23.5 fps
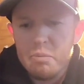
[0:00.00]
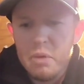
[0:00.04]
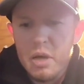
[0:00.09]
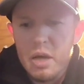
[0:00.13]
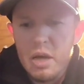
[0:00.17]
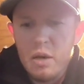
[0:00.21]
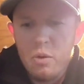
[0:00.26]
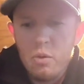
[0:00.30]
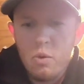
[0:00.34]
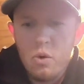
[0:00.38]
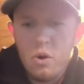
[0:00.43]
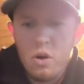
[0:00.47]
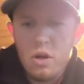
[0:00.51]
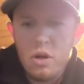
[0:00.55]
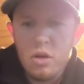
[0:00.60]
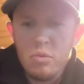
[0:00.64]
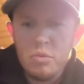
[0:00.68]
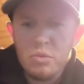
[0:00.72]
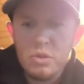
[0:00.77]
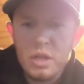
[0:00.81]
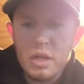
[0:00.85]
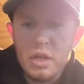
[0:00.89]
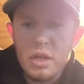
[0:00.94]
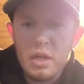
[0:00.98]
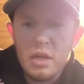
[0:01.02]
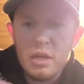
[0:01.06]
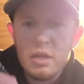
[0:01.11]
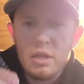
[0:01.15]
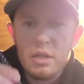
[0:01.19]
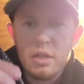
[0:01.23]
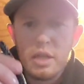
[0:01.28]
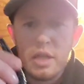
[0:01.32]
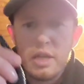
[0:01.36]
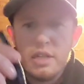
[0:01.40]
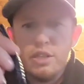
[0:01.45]
Big worms right here.
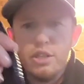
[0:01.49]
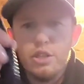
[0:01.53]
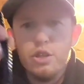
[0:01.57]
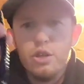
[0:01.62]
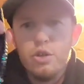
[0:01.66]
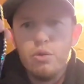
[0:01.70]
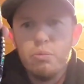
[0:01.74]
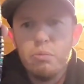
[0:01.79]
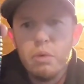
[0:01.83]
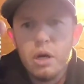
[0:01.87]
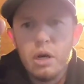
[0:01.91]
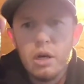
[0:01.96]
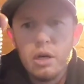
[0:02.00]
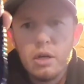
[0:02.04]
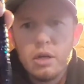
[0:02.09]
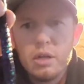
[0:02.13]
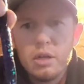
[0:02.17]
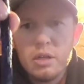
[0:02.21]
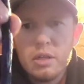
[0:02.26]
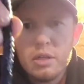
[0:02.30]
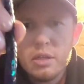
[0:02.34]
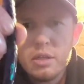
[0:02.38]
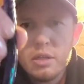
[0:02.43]
Look at that June bug.